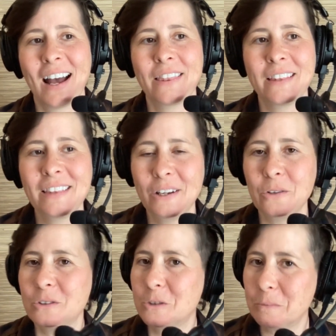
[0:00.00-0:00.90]
I think they
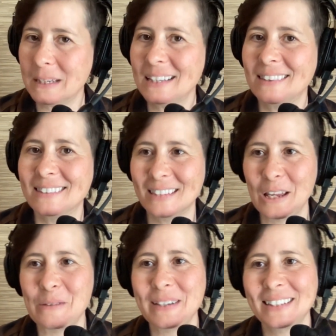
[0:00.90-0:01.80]
don't speak the
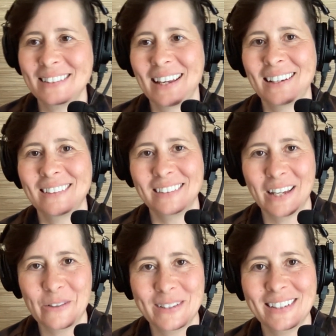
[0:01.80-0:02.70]
same exact
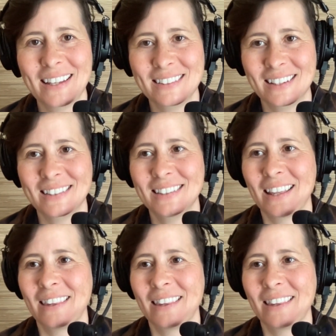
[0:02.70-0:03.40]
language as us,